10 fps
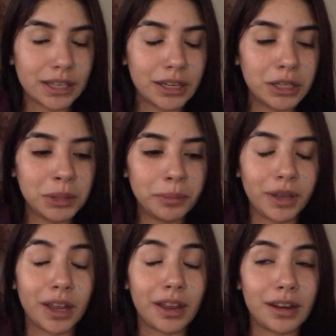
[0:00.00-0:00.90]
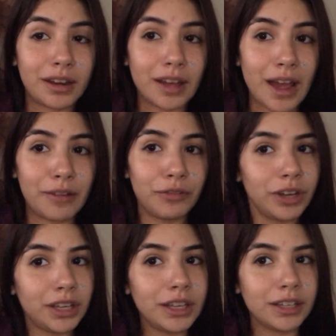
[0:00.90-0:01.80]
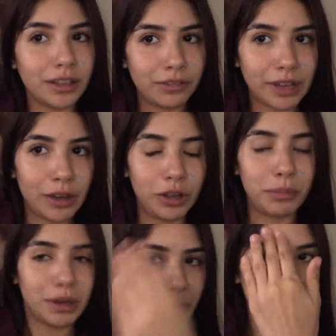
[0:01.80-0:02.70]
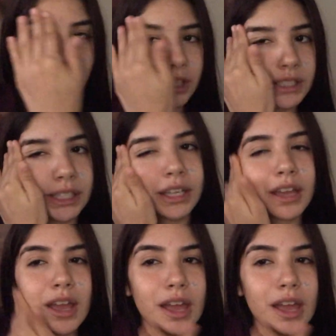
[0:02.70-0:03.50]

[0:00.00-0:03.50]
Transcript: time and I freaking love how it made my face look